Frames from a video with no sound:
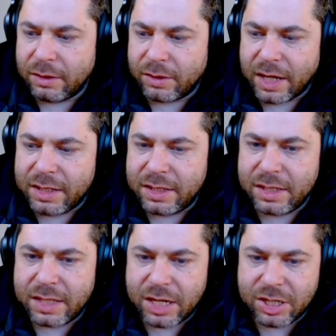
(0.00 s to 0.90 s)
Okay, this
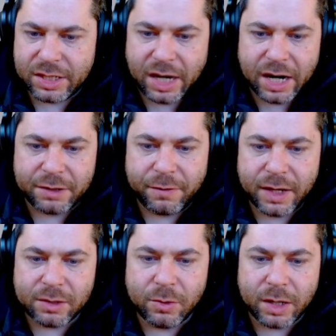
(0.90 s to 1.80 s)
is actually the
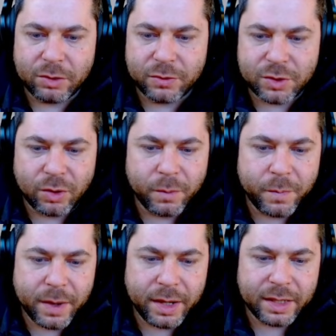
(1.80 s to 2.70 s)
artifact. Oath of
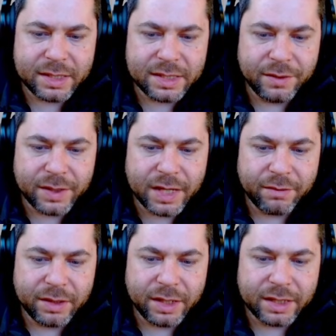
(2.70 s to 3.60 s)
Stormpeak is giving
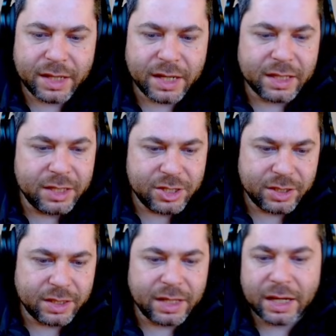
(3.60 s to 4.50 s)
cavalry attack,
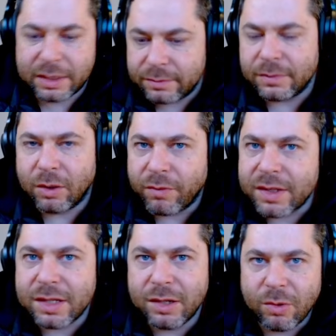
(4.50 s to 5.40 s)
legion attack.
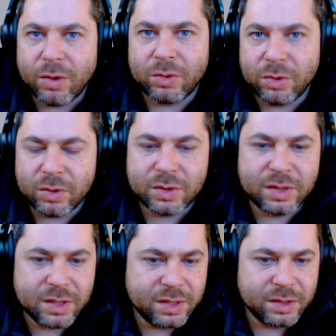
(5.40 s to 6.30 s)
Obviously you want to use
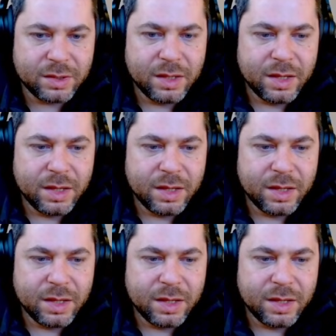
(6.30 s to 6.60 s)
this